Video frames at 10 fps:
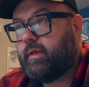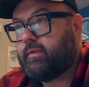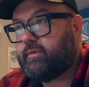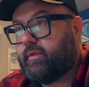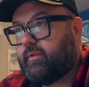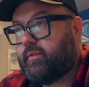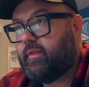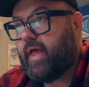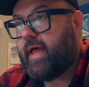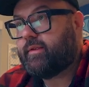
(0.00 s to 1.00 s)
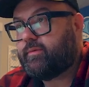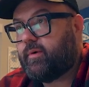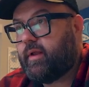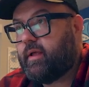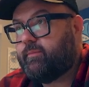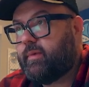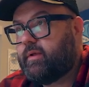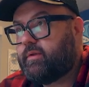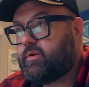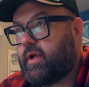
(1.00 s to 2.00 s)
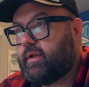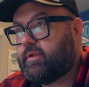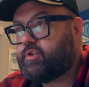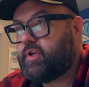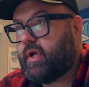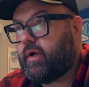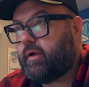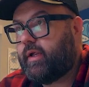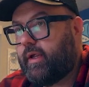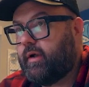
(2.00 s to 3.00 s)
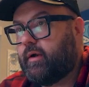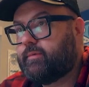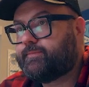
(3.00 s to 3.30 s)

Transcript: So that is what I'm trying to share here.